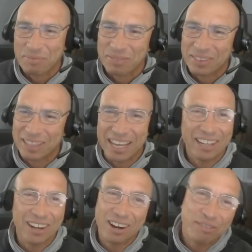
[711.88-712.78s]

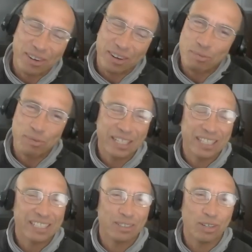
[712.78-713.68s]
thank God for
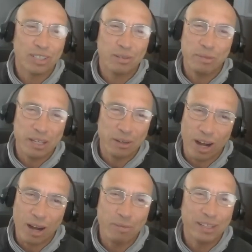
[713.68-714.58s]
opening his door to me, and
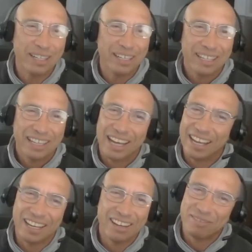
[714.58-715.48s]
Robin, I
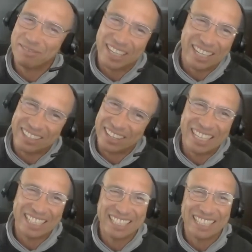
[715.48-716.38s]
love him like
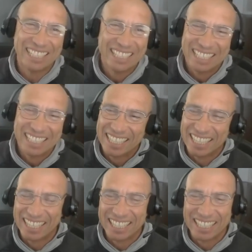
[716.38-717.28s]
crazy,
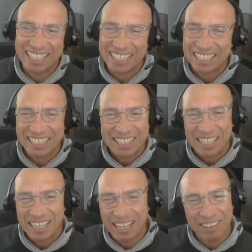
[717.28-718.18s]
and I
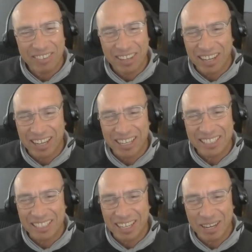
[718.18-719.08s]
love
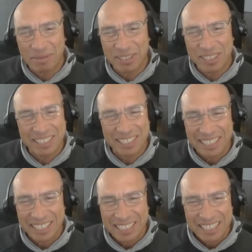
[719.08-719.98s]
Narcotics Anonymous,
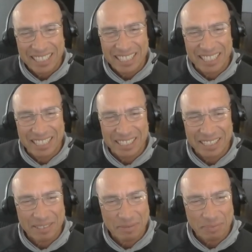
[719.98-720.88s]
and
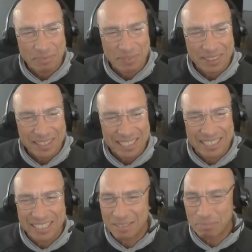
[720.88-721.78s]
it's just